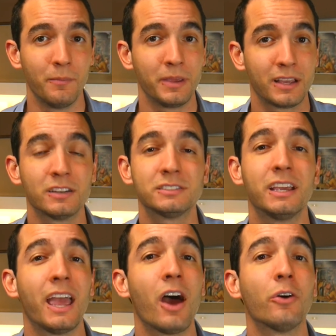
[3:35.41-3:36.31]
because
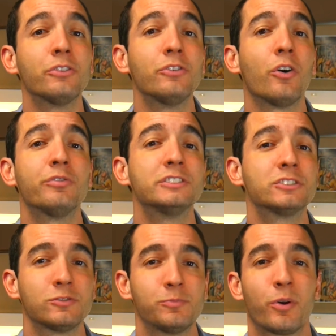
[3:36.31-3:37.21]
he held an
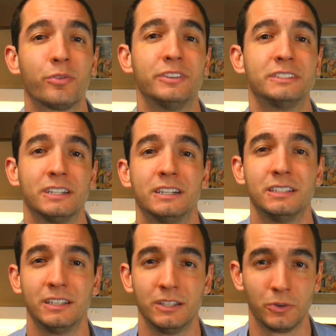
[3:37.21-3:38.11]
office of profit
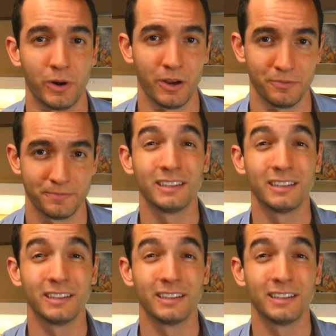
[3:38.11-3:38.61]
under the Crown.